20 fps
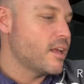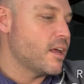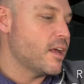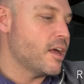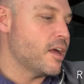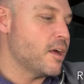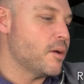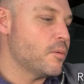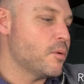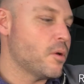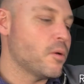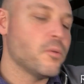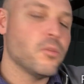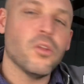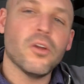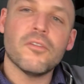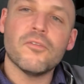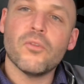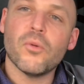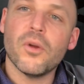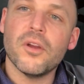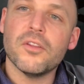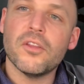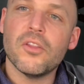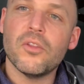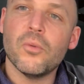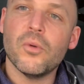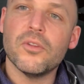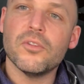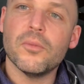I'll look for
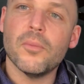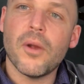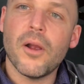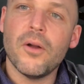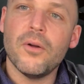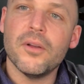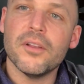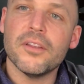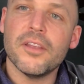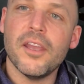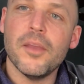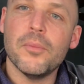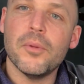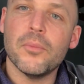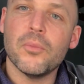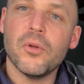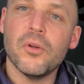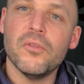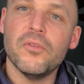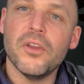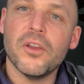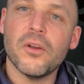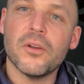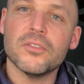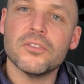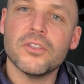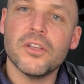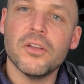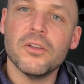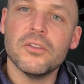another one tomorrow and keep improving our
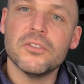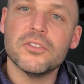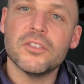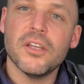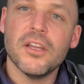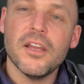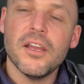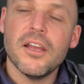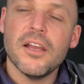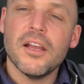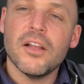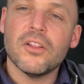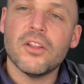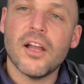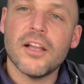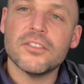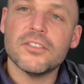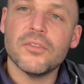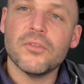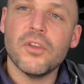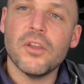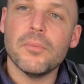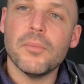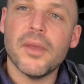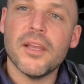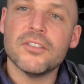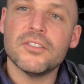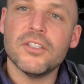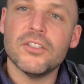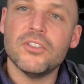skills. Lots of good
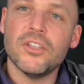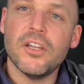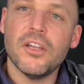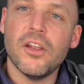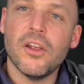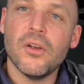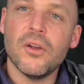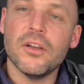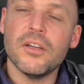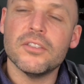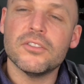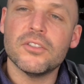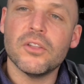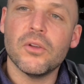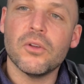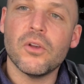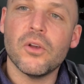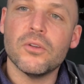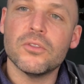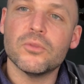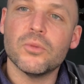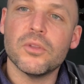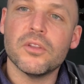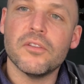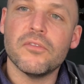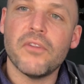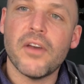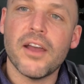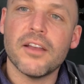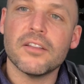message in here, and it still goes with
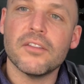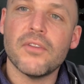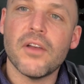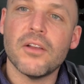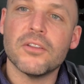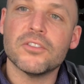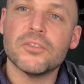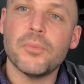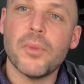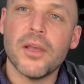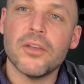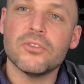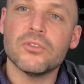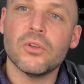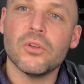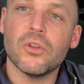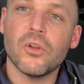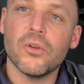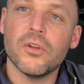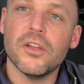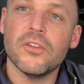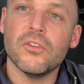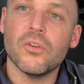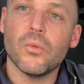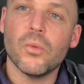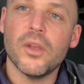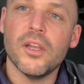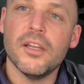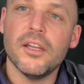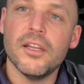the fact of how special learning to
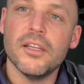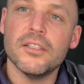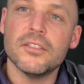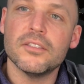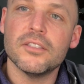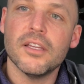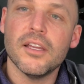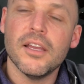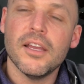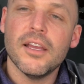read is.